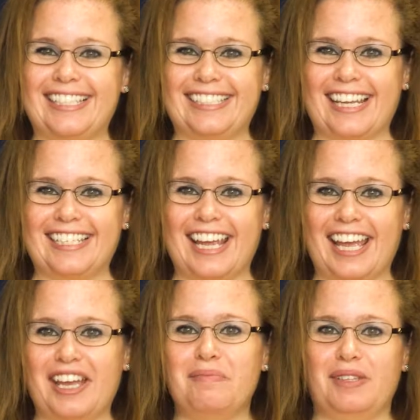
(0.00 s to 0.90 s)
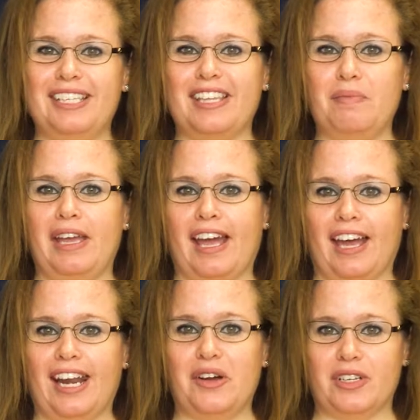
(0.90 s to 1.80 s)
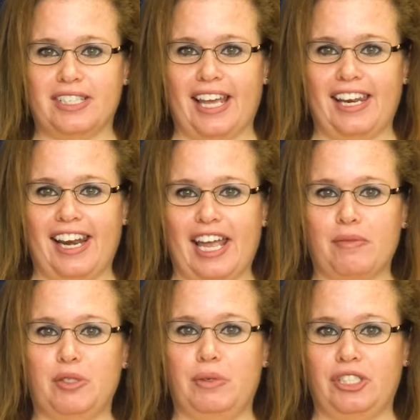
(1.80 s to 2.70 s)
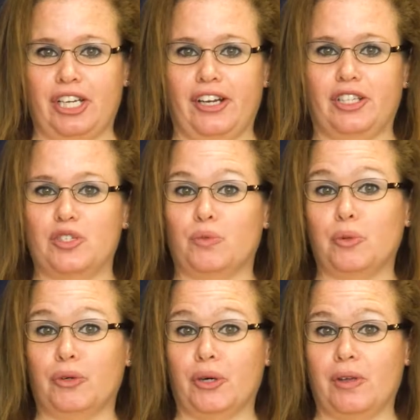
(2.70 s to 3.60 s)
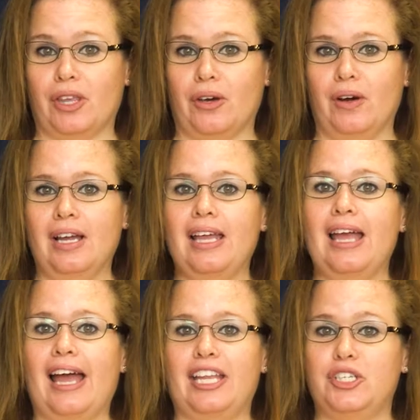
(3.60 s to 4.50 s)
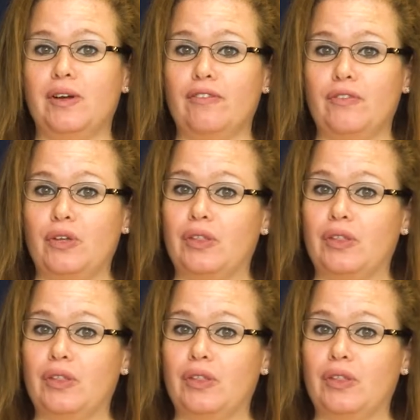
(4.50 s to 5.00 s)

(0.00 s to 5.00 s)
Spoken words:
JJ, and please let me add how excited I am to be sharing this rubric with you. I do have a few